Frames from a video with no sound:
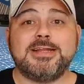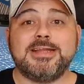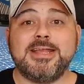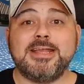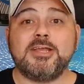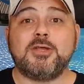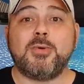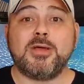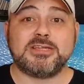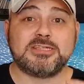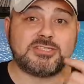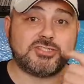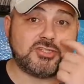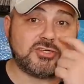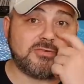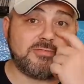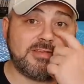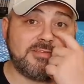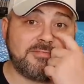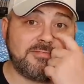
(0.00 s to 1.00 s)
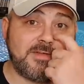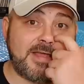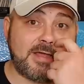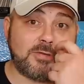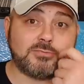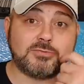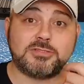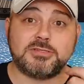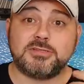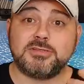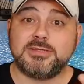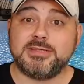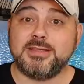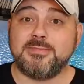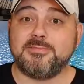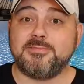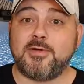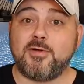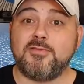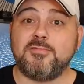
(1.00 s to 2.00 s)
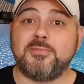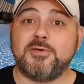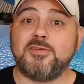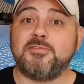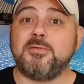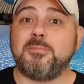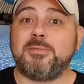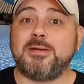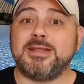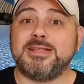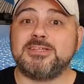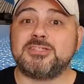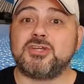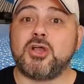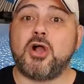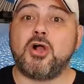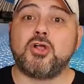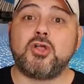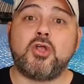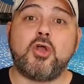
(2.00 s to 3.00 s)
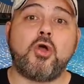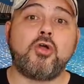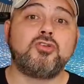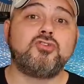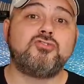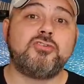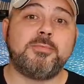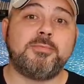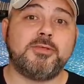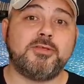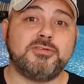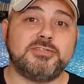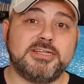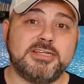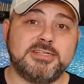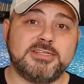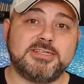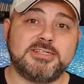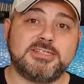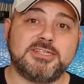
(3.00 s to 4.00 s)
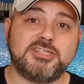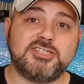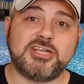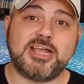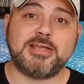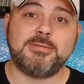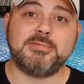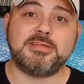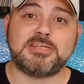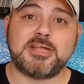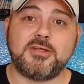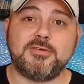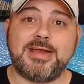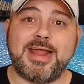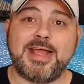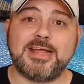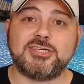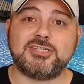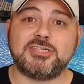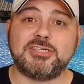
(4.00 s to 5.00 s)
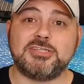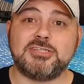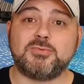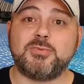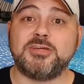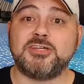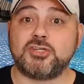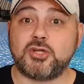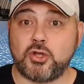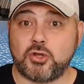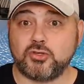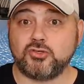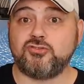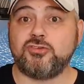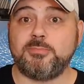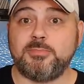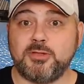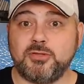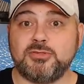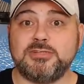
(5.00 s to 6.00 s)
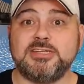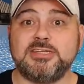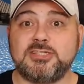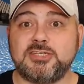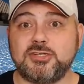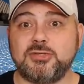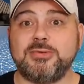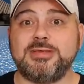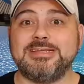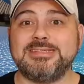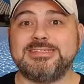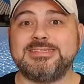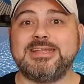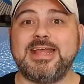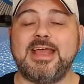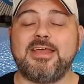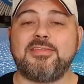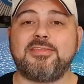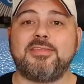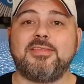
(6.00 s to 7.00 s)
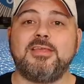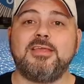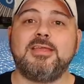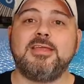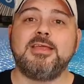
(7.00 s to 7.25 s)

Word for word: the inquest jury found the involvement of the police car contributed to Jamie's own actions, which contributed to his death.